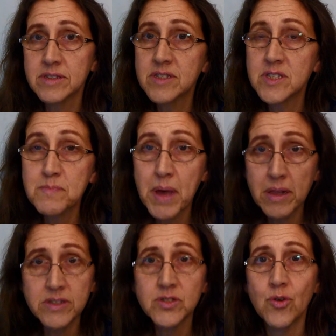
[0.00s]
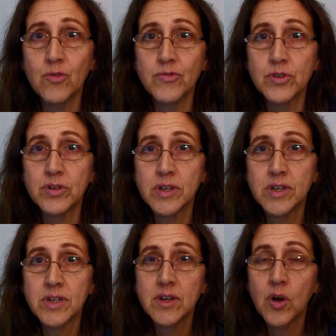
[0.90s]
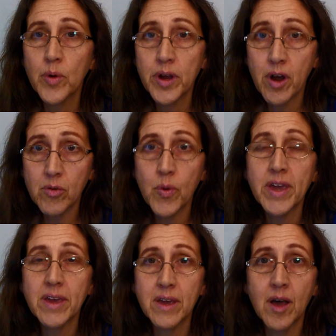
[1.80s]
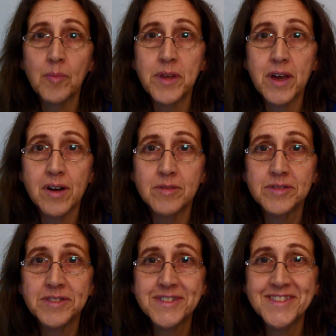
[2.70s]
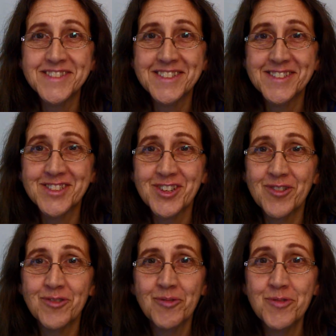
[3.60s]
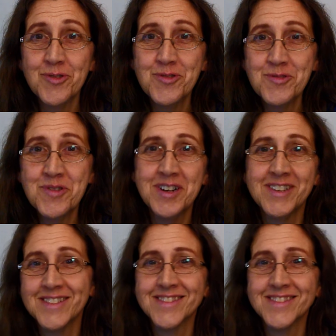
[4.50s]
The spell is over. We are waking up now. And so, woohoo!